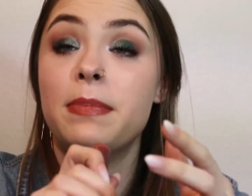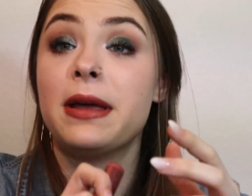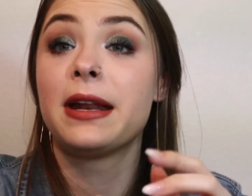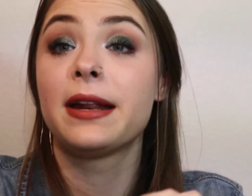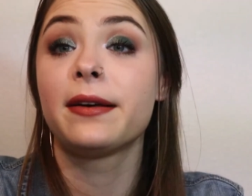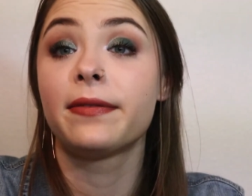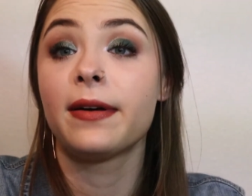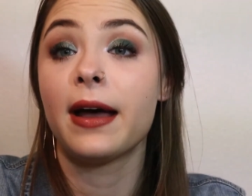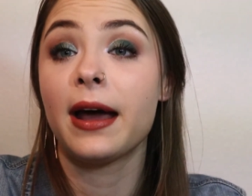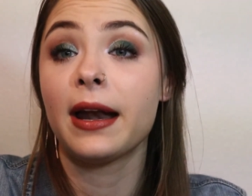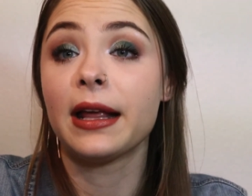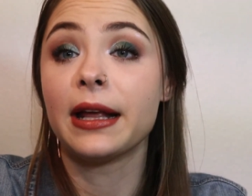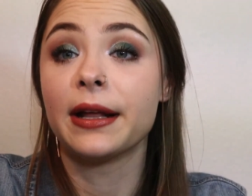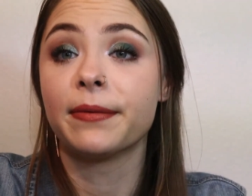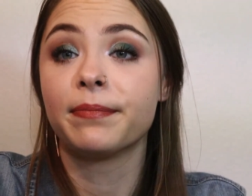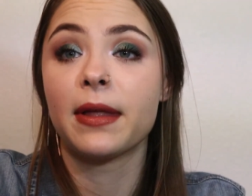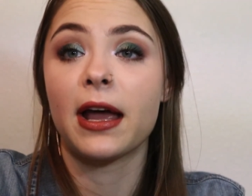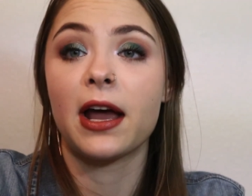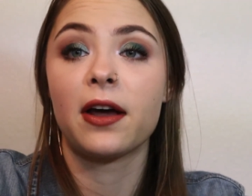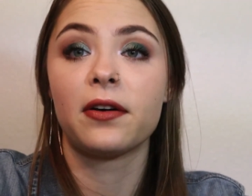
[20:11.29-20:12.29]
Bit of Honey.
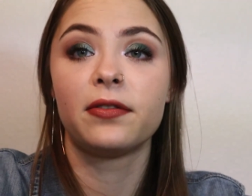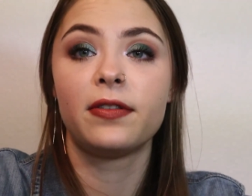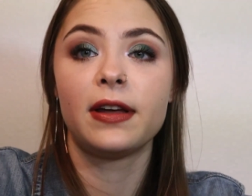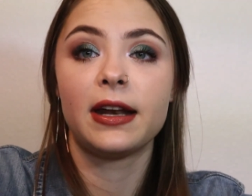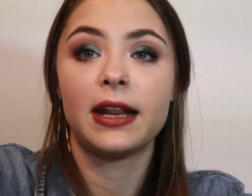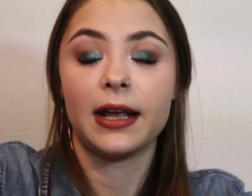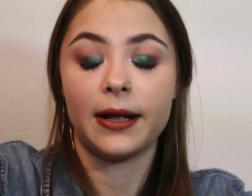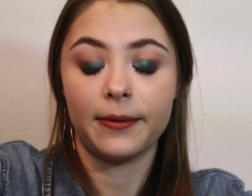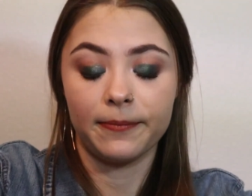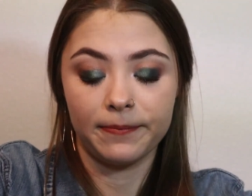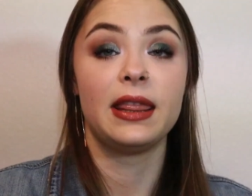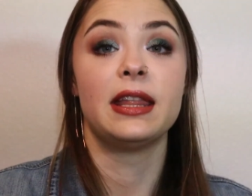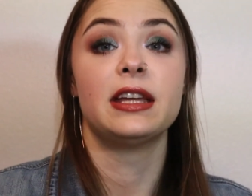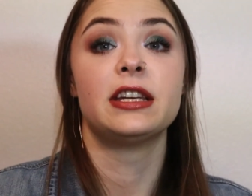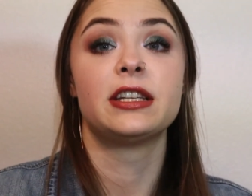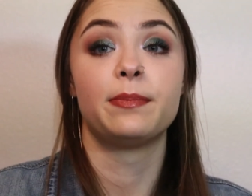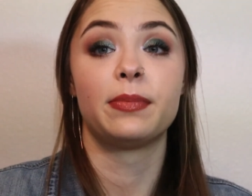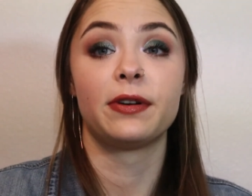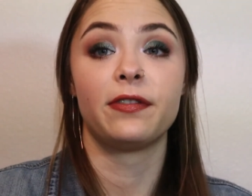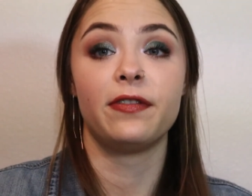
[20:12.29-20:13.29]
How fitting. And then
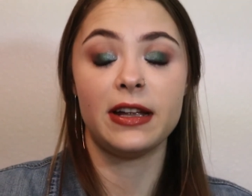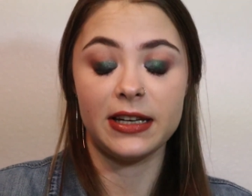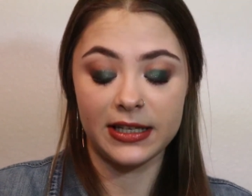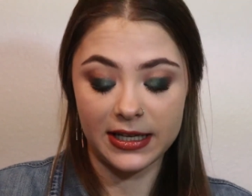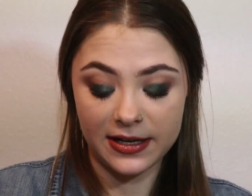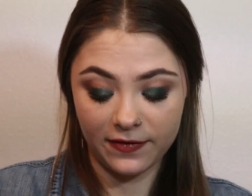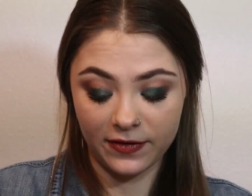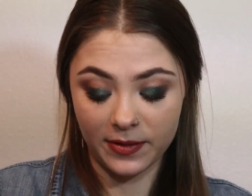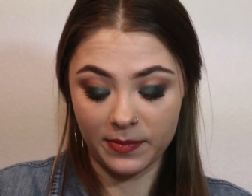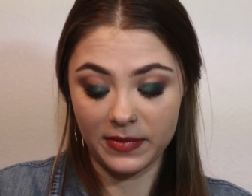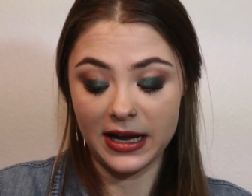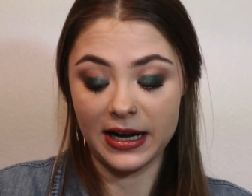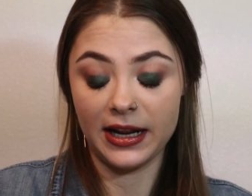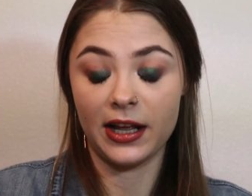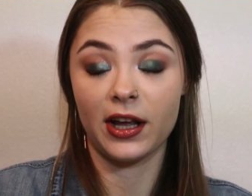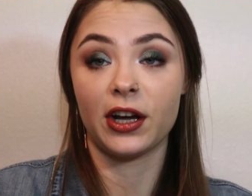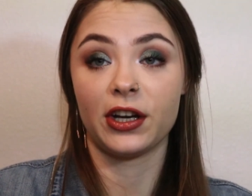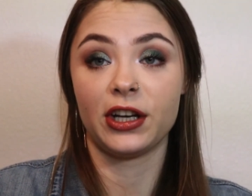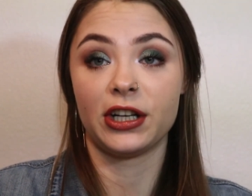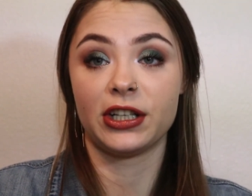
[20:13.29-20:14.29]
to prevent it from
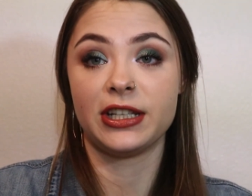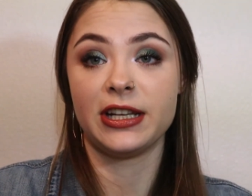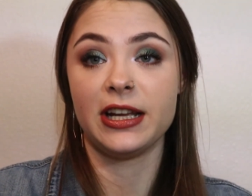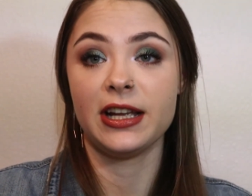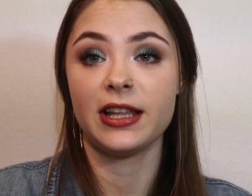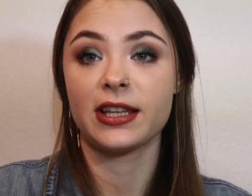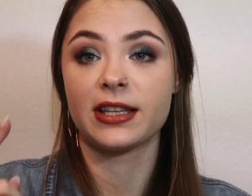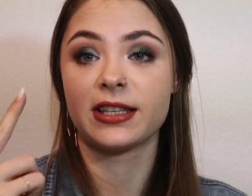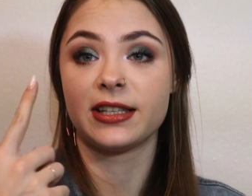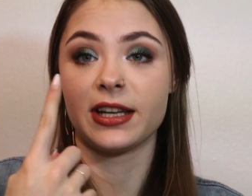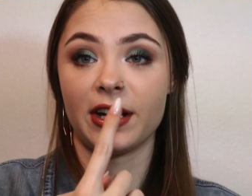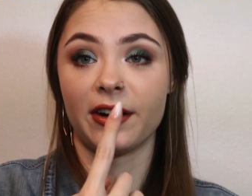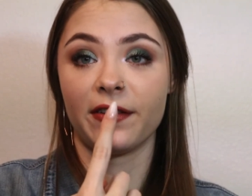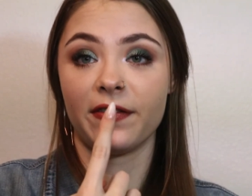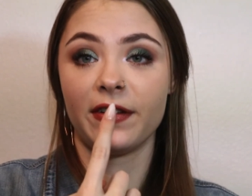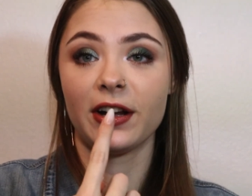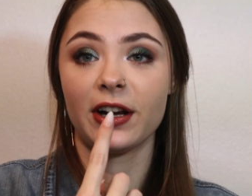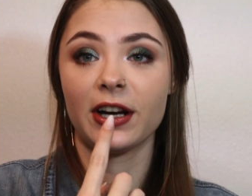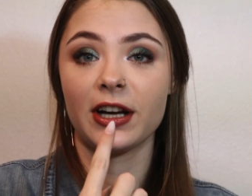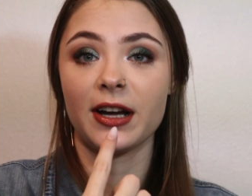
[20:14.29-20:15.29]
getting on your teeth, stick your
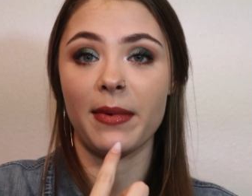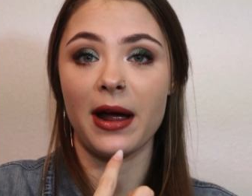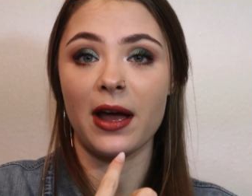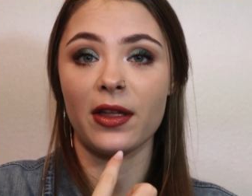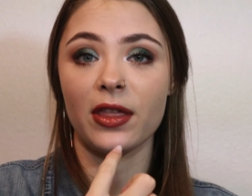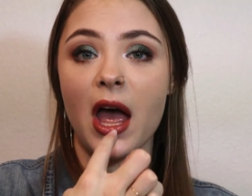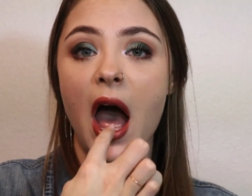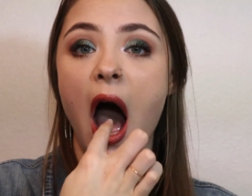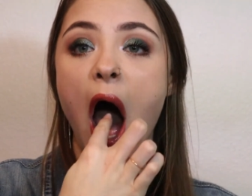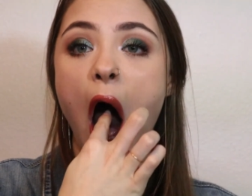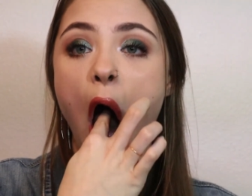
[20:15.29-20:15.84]
finger in your mouth.